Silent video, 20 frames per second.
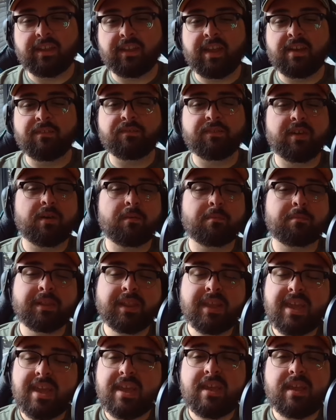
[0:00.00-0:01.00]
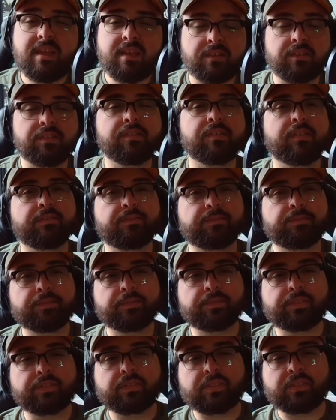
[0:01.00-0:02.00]
If so, please
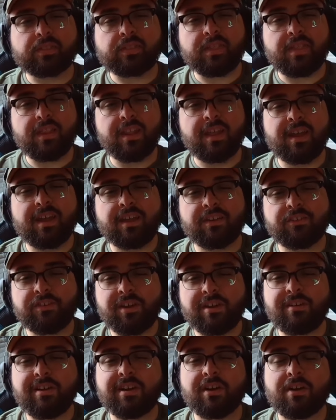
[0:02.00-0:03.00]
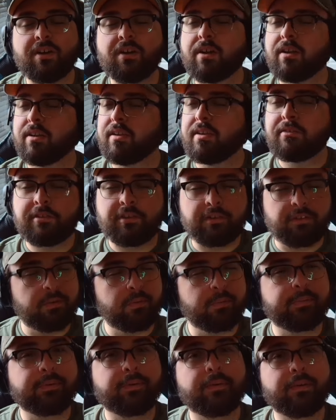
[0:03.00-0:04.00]
share it on
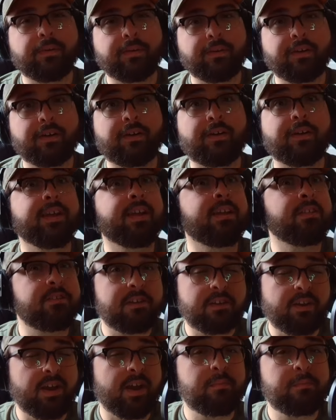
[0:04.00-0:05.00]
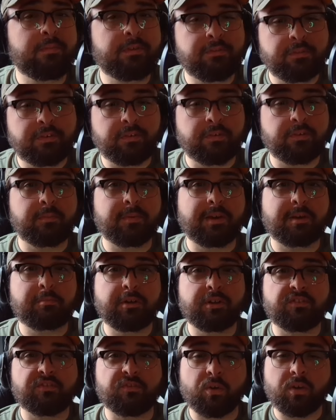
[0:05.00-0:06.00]
YouTube or on Instagram, which we're doing a big
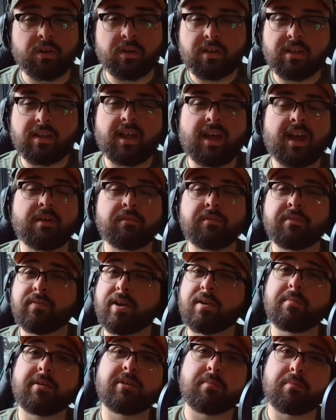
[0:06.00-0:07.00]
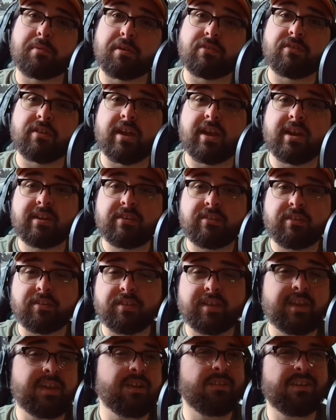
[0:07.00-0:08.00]
push for. I would very much appreciate it just
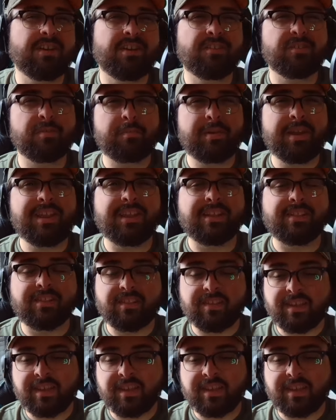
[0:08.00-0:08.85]
to hear y'all's opinions.